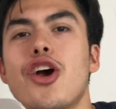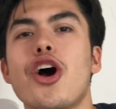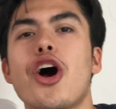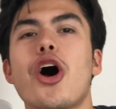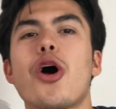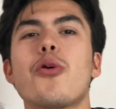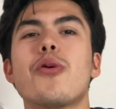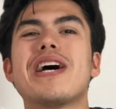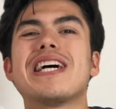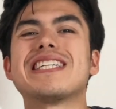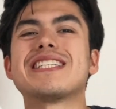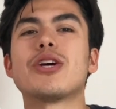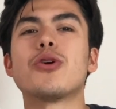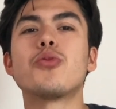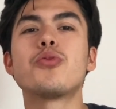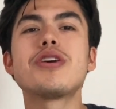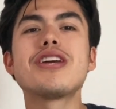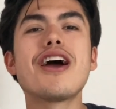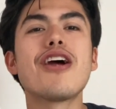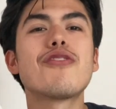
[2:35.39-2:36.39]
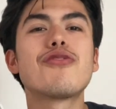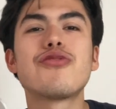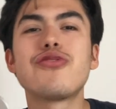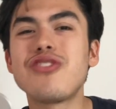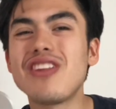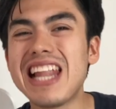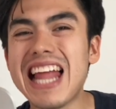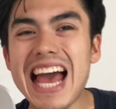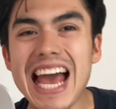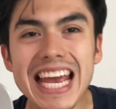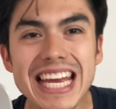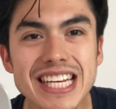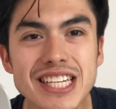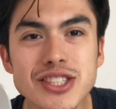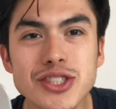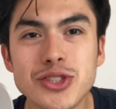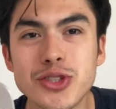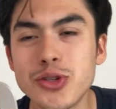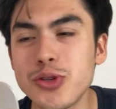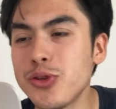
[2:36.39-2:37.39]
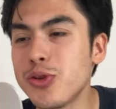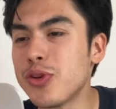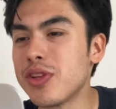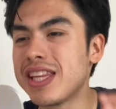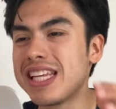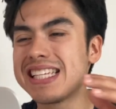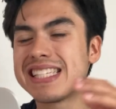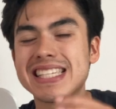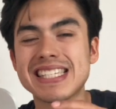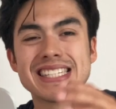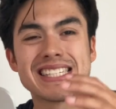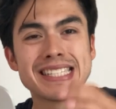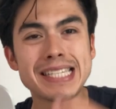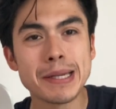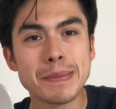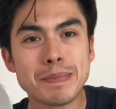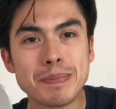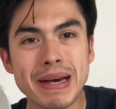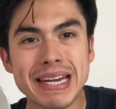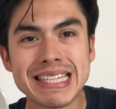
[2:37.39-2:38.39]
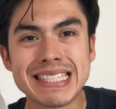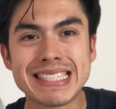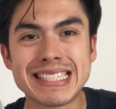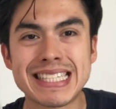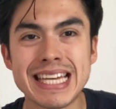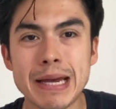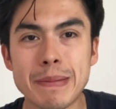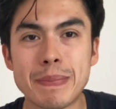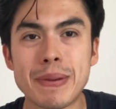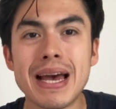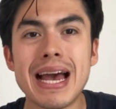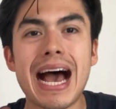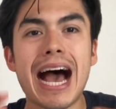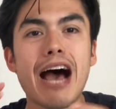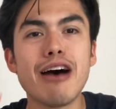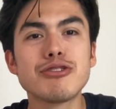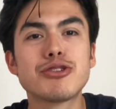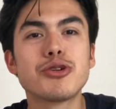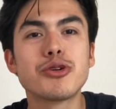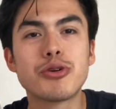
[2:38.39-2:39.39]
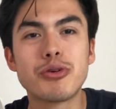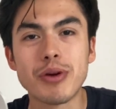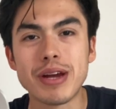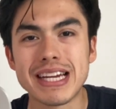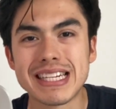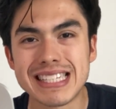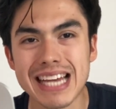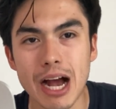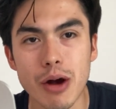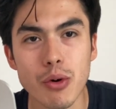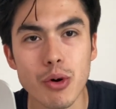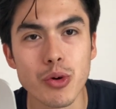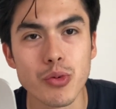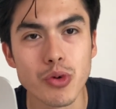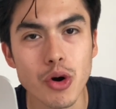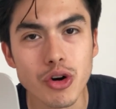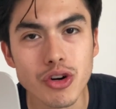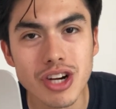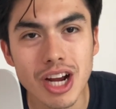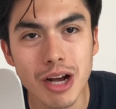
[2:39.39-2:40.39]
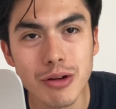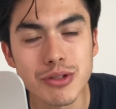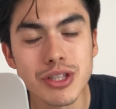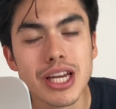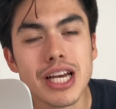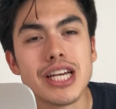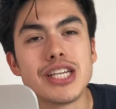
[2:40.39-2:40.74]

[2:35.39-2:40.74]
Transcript: All right, we are flying to this step by step how to create our workout.